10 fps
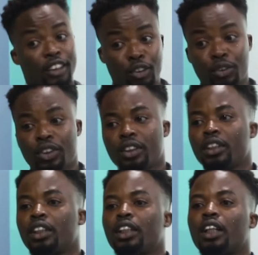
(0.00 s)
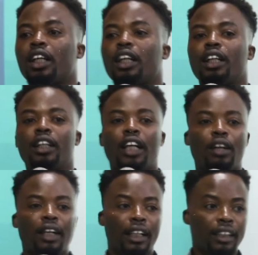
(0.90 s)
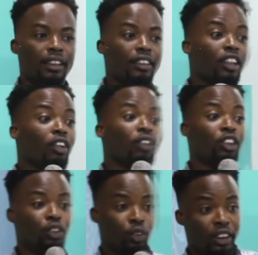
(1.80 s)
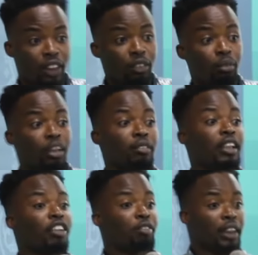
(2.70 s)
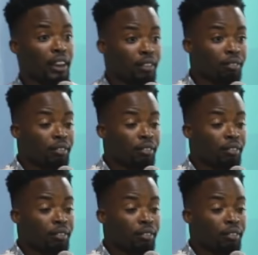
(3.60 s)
that's the truth. Our governments are always choked and we blame government.